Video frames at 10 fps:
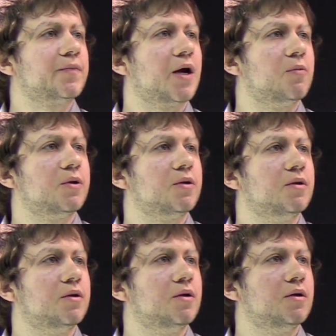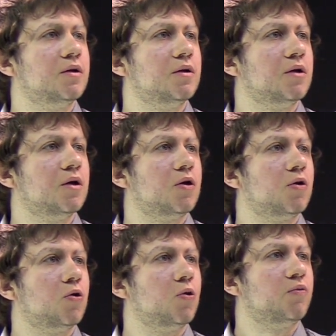I will
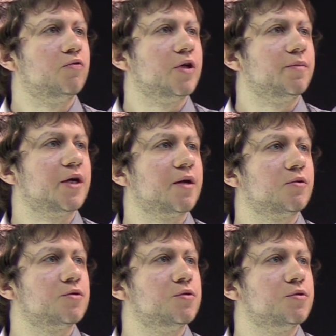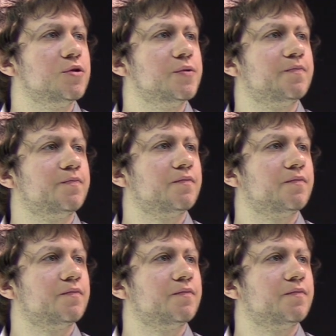hopefully be able to do it.